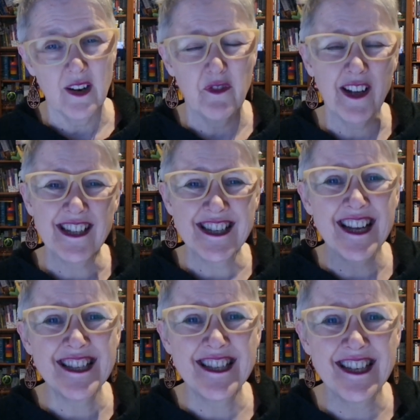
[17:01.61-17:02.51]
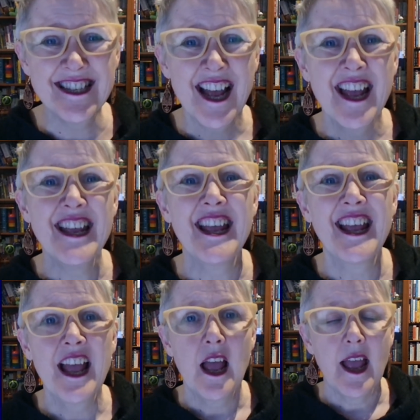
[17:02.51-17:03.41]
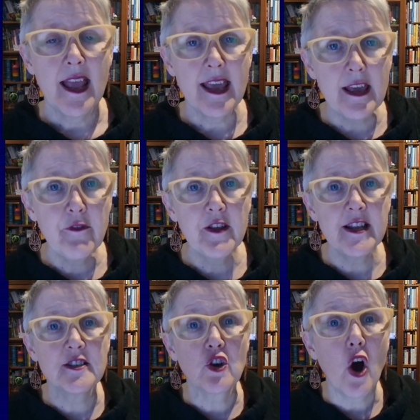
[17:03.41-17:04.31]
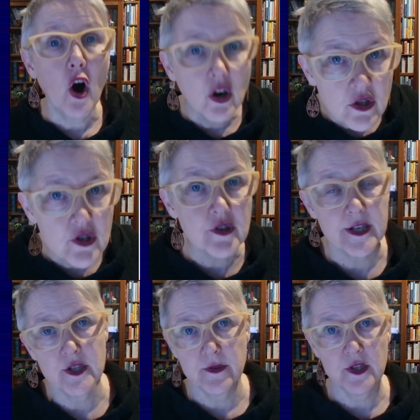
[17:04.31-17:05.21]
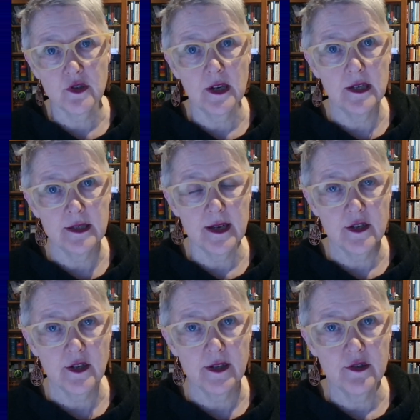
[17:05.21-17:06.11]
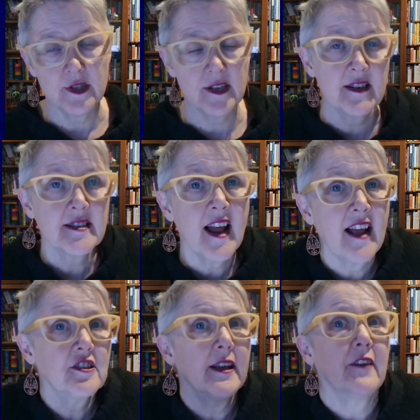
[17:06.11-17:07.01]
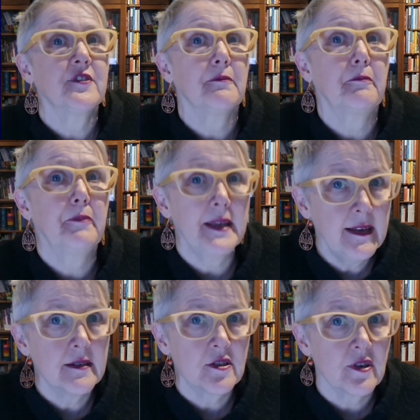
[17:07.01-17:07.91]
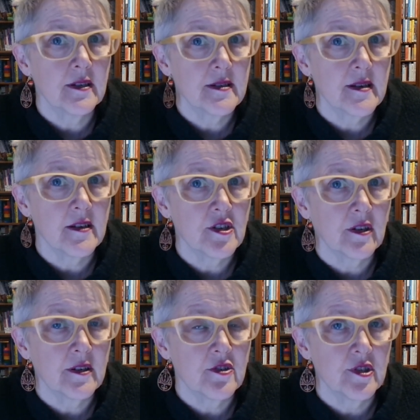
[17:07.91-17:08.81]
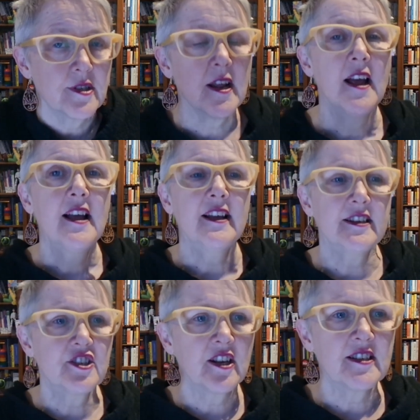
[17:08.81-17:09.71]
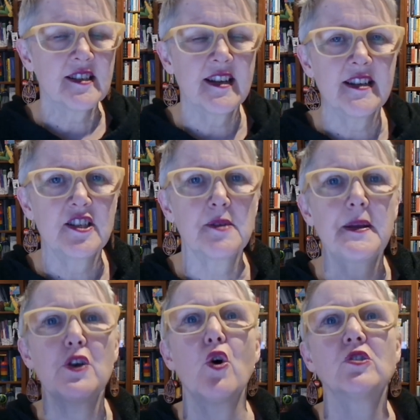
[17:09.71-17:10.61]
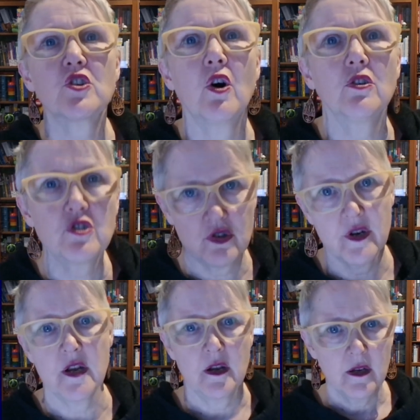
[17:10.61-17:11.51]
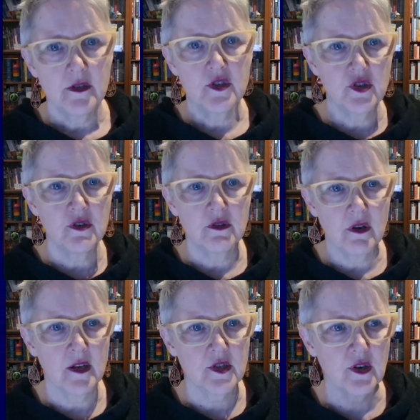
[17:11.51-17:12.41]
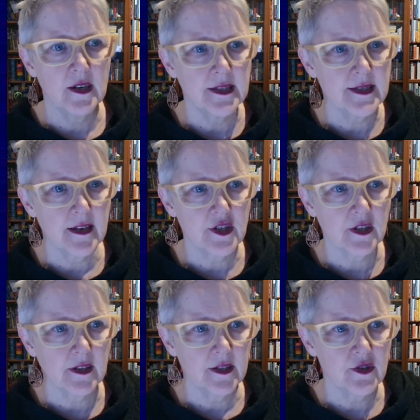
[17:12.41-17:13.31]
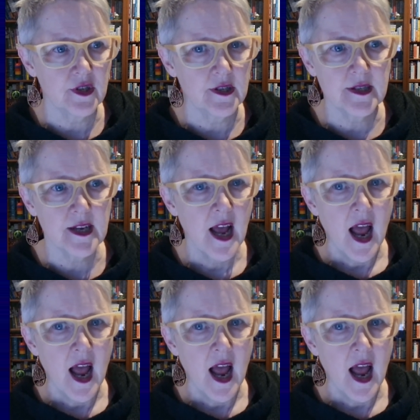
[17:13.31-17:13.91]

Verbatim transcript: In fact, the test is if it is contrary to Australia's national interest. It doesn't actually have to be in Australia's national interest, it just needs to be not contrary to Australia's national interest.